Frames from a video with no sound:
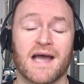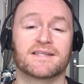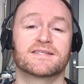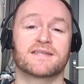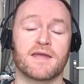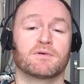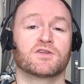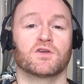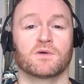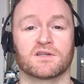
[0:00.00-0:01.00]
and stay
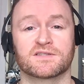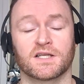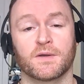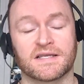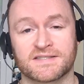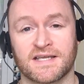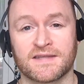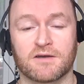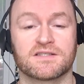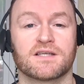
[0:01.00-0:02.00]
with you until you get to
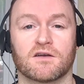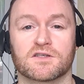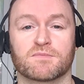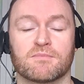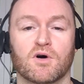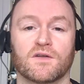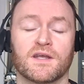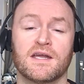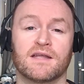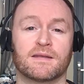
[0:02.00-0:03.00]
$10,000 per month,